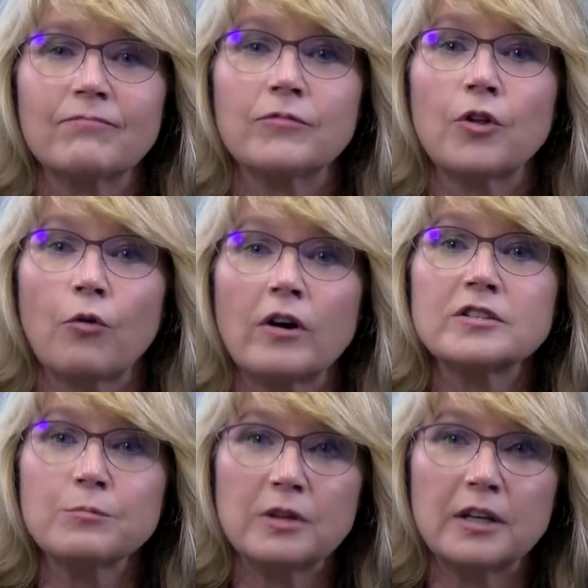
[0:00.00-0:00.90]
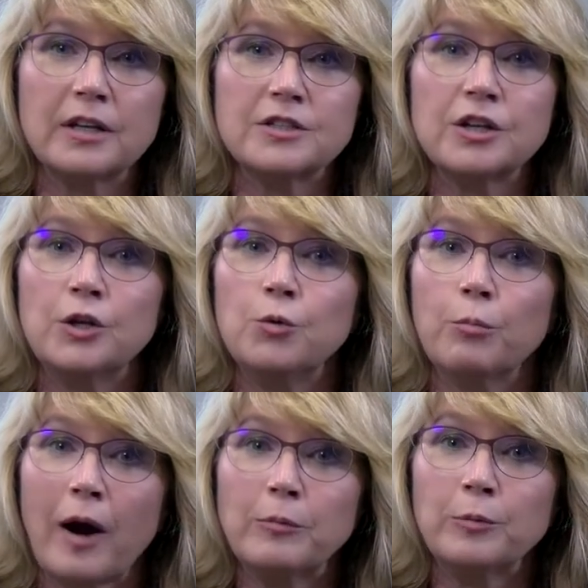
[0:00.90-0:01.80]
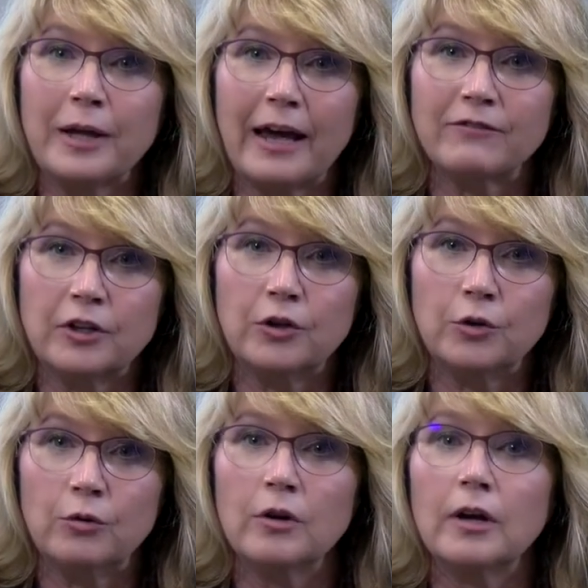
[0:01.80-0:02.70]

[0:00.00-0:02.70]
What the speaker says: There are some things you will probably have to do